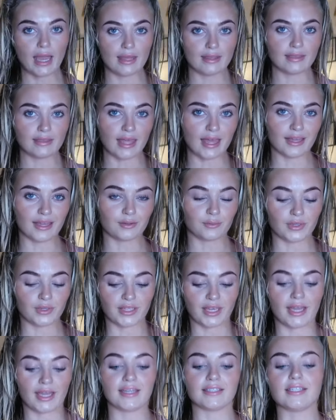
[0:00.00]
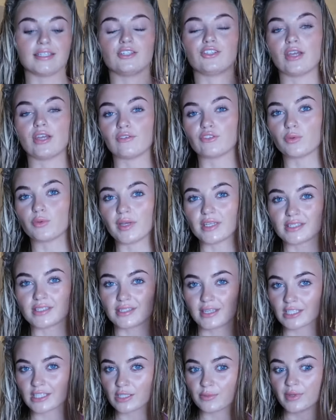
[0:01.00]
And then with K18, you have to wait
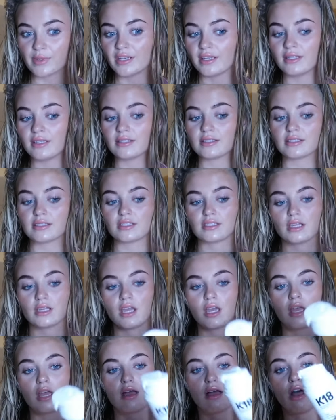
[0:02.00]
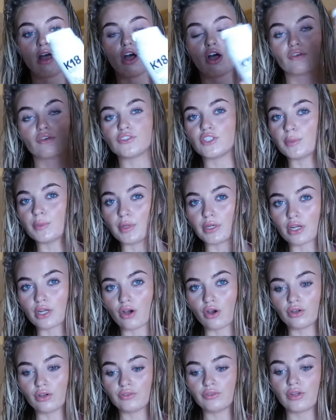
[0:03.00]
6 minutes after you put
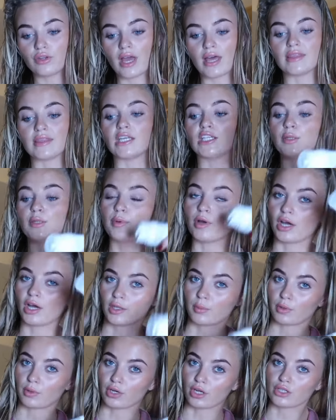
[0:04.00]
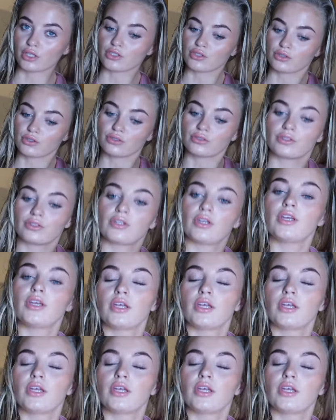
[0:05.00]
it on, and then you put other products on.